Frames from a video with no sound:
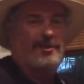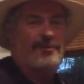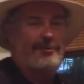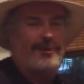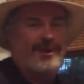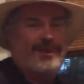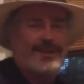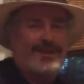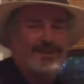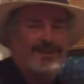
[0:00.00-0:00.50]

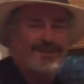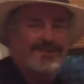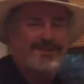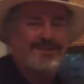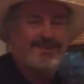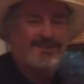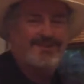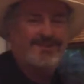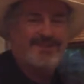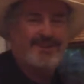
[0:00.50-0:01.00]

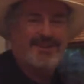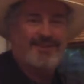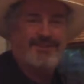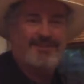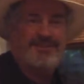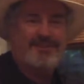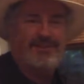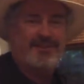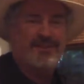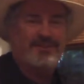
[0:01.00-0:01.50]
Greetings and
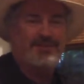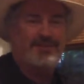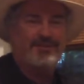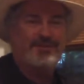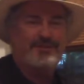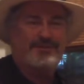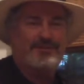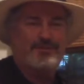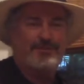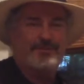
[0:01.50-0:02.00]

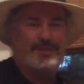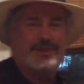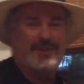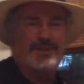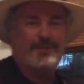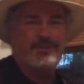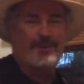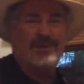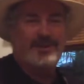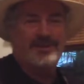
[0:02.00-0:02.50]
salutations from
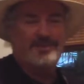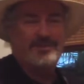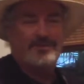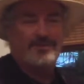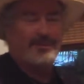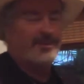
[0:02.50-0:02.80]
Key West,